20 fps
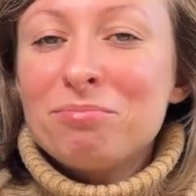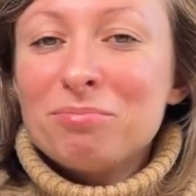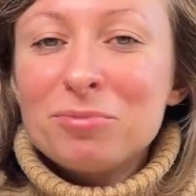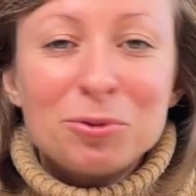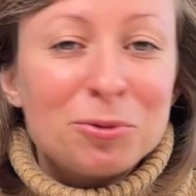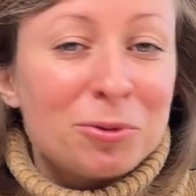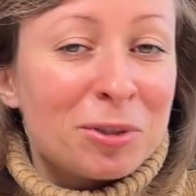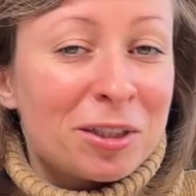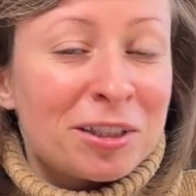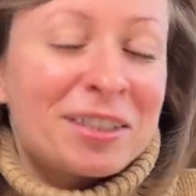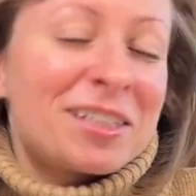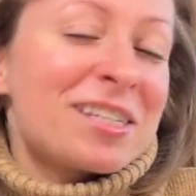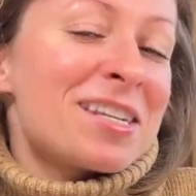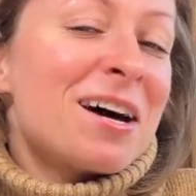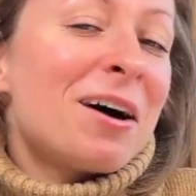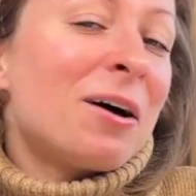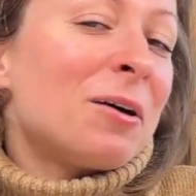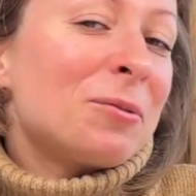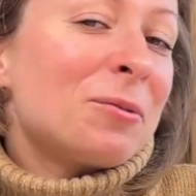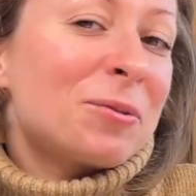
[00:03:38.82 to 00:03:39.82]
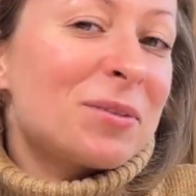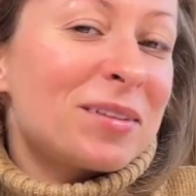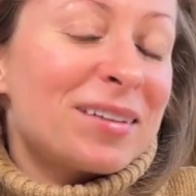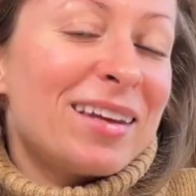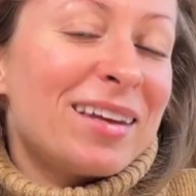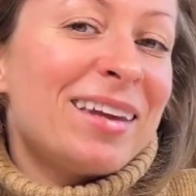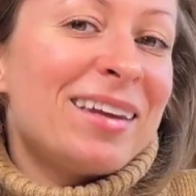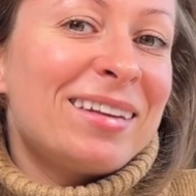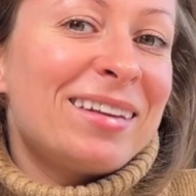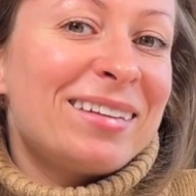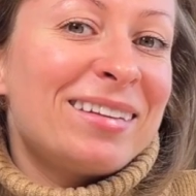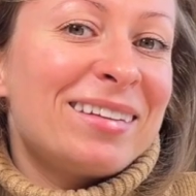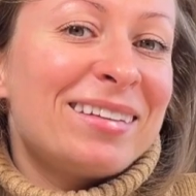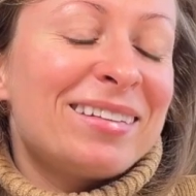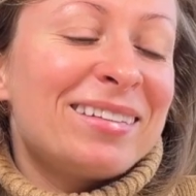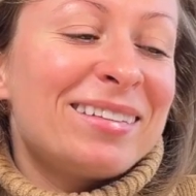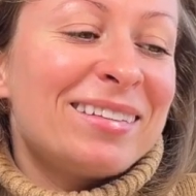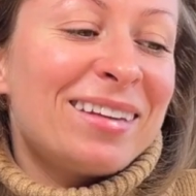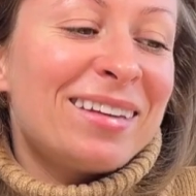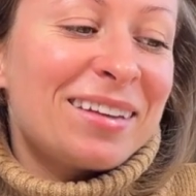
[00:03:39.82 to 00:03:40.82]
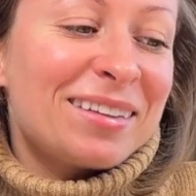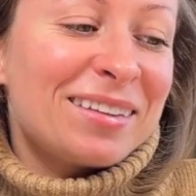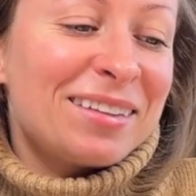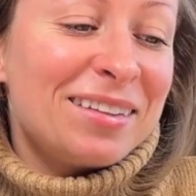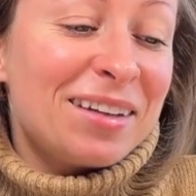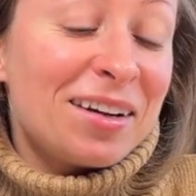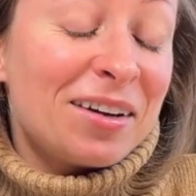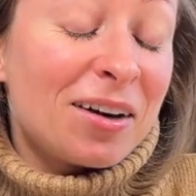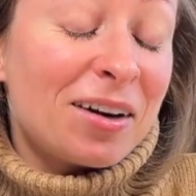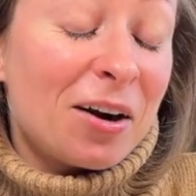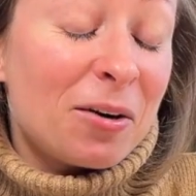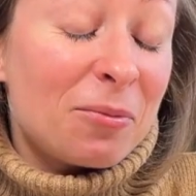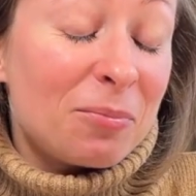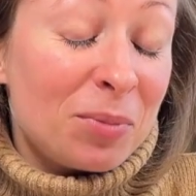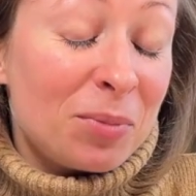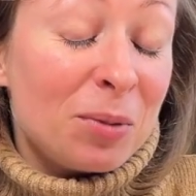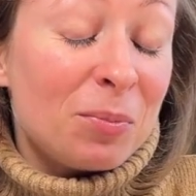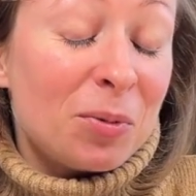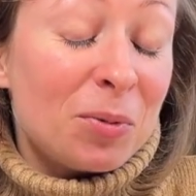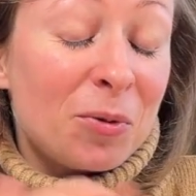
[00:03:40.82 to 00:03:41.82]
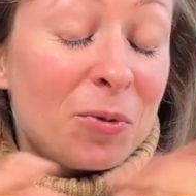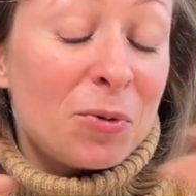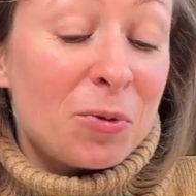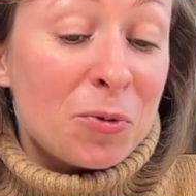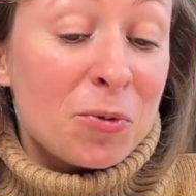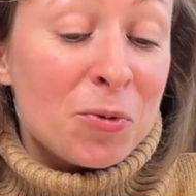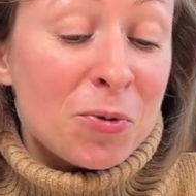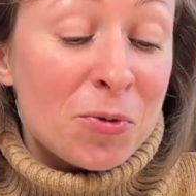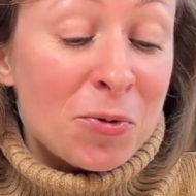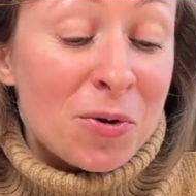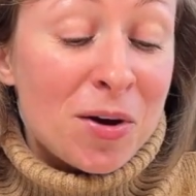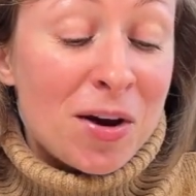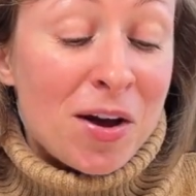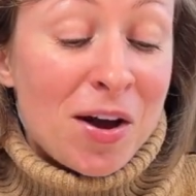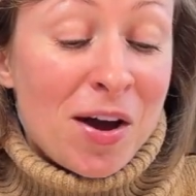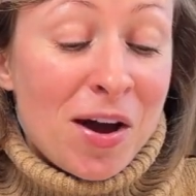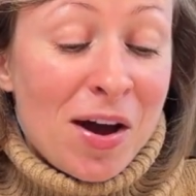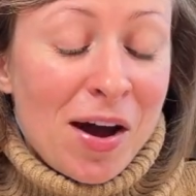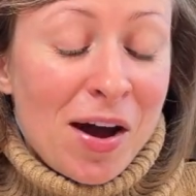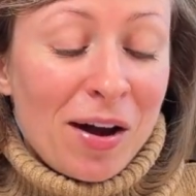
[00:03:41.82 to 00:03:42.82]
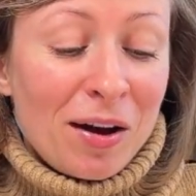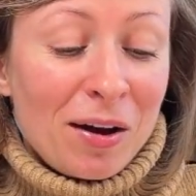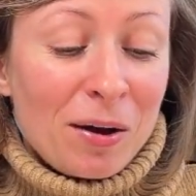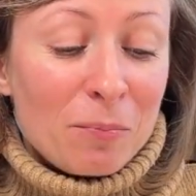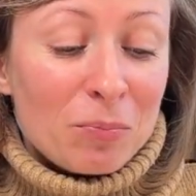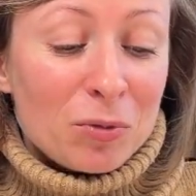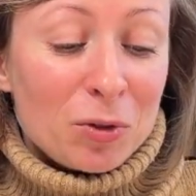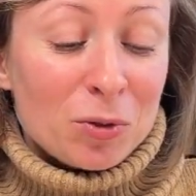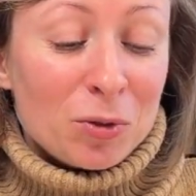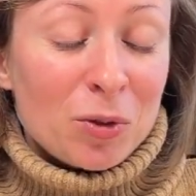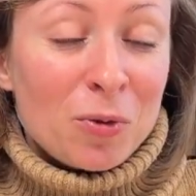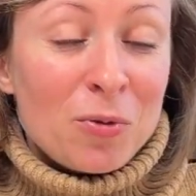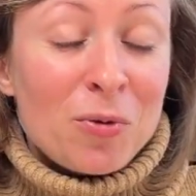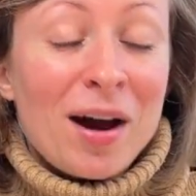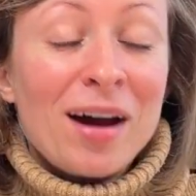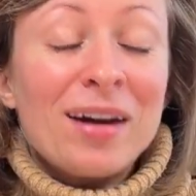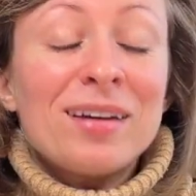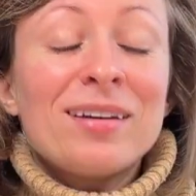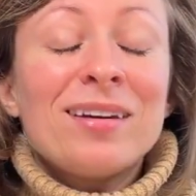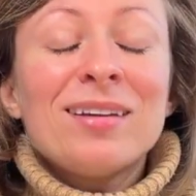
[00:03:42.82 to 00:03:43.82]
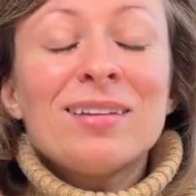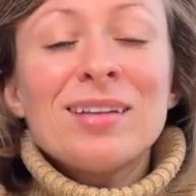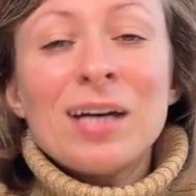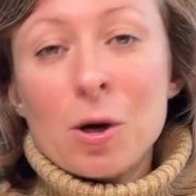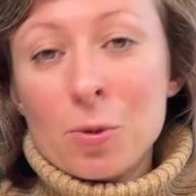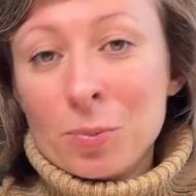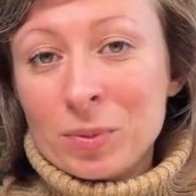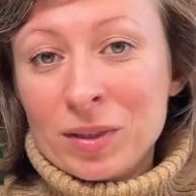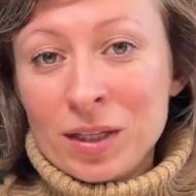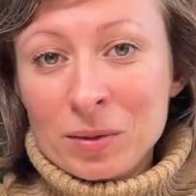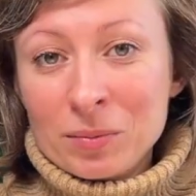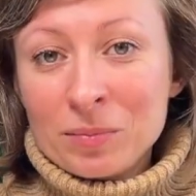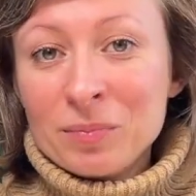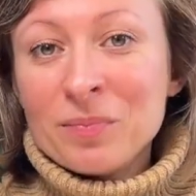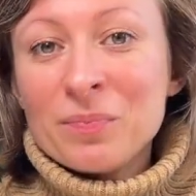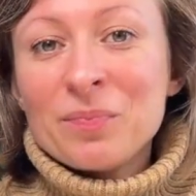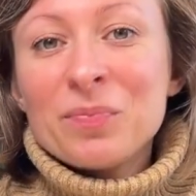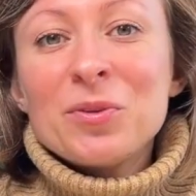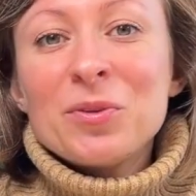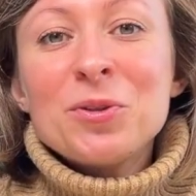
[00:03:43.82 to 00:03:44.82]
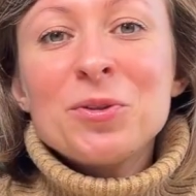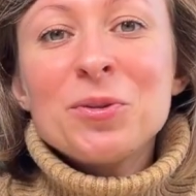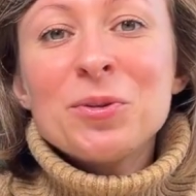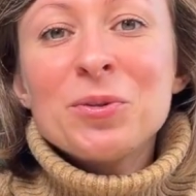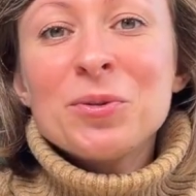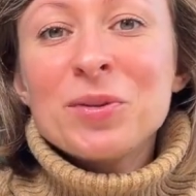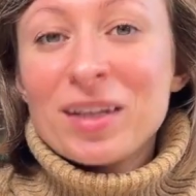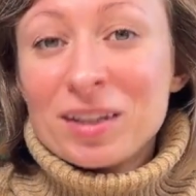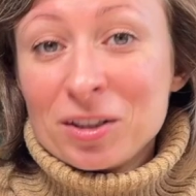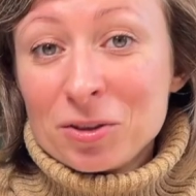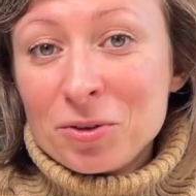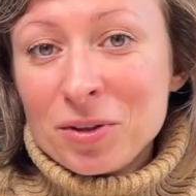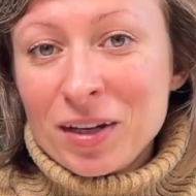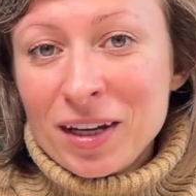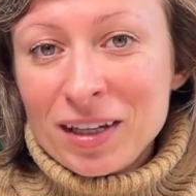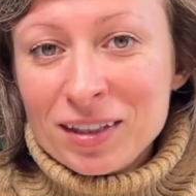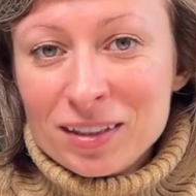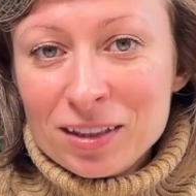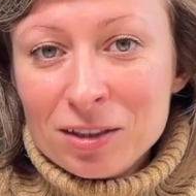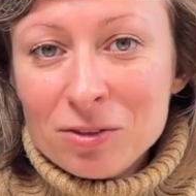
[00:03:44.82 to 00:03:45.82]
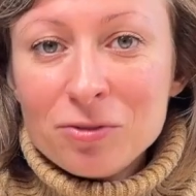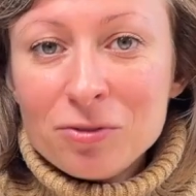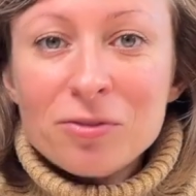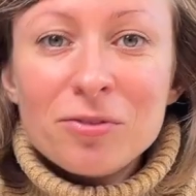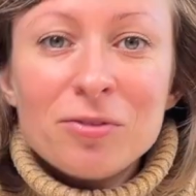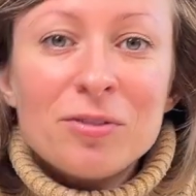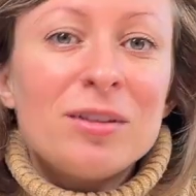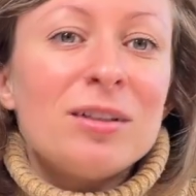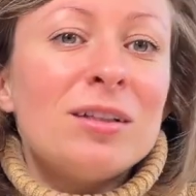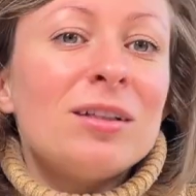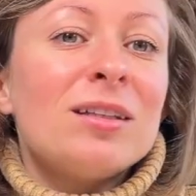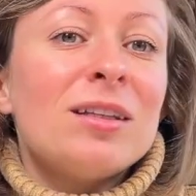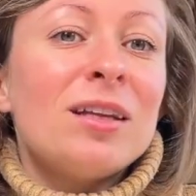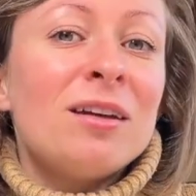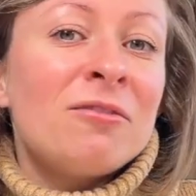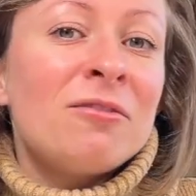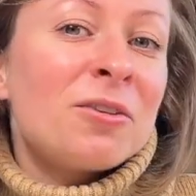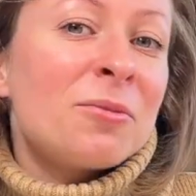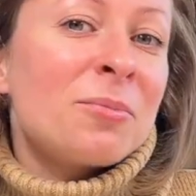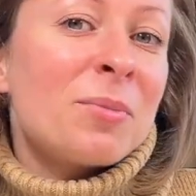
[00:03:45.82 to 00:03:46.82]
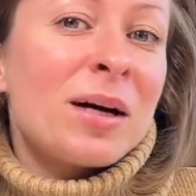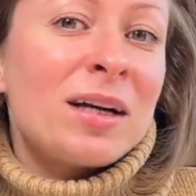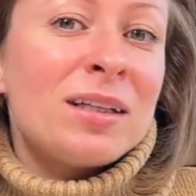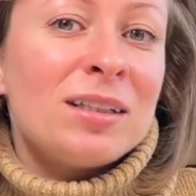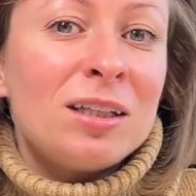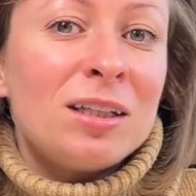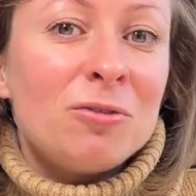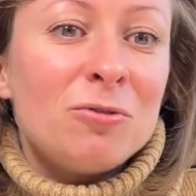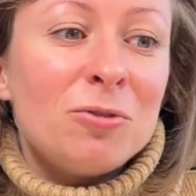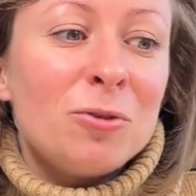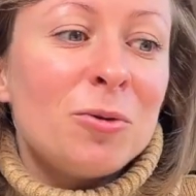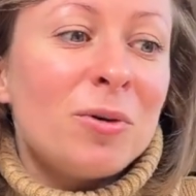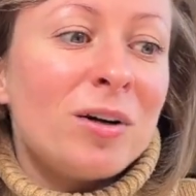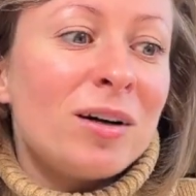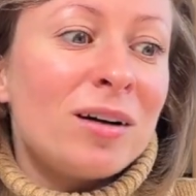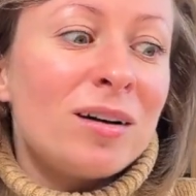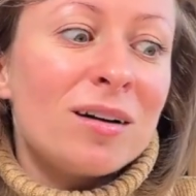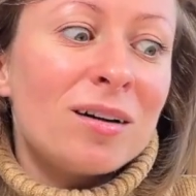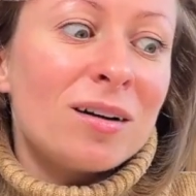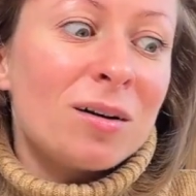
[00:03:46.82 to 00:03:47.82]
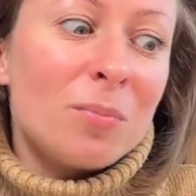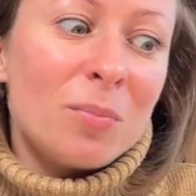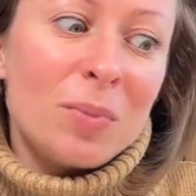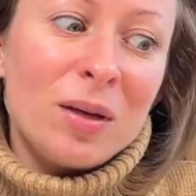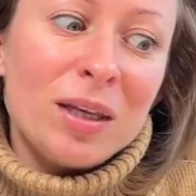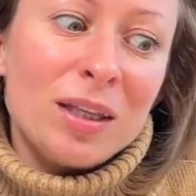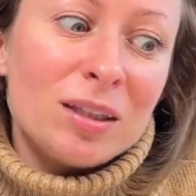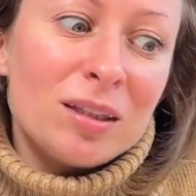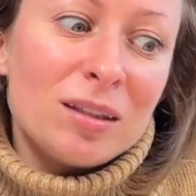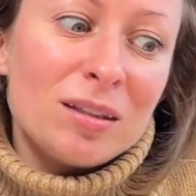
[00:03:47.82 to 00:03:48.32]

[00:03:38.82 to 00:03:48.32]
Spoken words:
works out, and that there are people who I can help them to get creative. Never mind if you are a complete